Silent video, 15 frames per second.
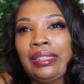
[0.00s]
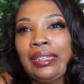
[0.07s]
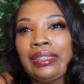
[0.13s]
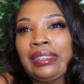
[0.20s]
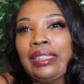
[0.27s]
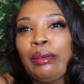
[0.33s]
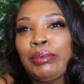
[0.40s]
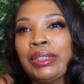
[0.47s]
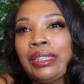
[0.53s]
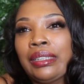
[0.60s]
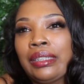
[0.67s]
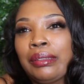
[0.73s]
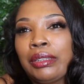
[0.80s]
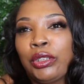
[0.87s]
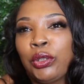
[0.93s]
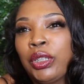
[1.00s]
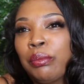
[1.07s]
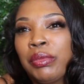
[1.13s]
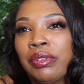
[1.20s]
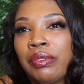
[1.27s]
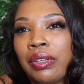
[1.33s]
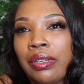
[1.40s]
accept
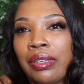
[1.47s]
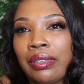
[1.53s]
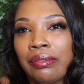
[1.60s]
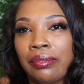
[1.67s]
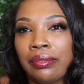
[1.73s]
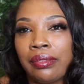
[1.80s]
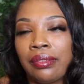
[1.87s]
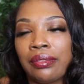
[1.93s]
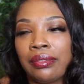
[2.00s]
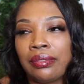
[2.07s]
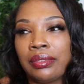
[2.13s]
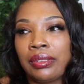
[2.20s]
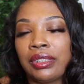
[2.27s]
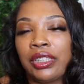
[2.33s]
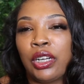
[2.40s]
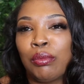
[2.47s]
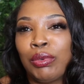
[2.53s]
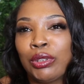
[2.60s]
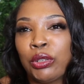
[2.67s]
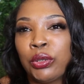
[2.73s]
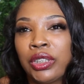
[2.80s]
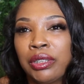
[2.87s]
treatment,
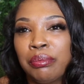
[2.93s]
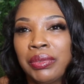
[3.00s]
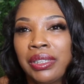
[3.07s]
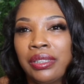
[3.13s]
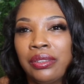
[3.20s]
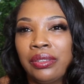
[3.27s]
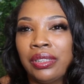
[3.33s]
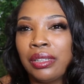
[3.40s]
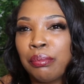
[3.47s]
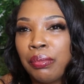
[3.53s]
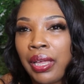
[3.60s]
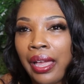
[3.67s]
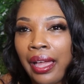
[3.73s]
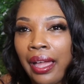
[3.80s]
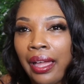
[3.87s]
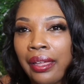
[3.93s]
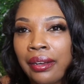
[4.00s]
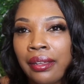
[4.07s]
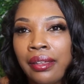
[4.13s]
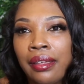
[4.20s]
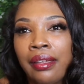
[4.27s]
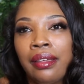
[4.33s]
terrible treatment, you look bad.
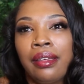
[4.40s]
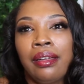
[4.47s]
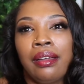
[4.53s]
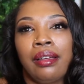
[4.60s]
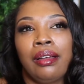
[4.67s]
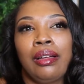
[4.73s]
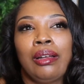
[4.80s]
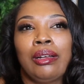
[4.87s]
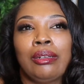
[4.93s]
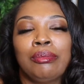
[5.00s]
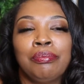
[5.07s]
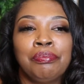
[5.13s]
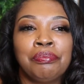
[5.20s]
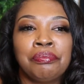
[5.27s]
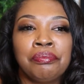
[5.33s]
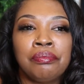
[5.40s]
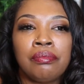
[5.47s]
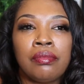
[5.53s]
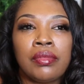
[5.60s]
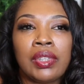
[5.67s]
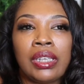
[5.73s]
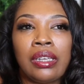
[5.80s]

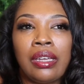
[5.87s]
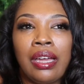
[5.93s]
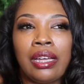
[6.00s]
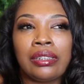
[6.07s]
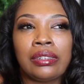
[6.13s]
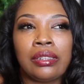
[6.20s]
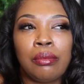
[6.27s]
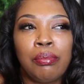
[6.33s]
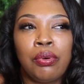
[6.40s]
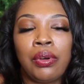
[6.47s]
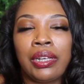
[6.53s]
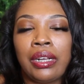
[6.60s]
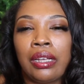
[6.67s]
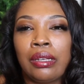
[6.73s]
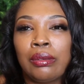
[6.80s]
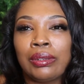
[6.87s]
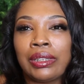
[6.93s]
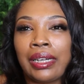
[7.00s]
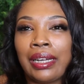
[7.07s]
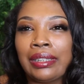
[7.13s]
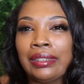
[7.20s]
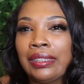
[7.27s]
At some point it was like I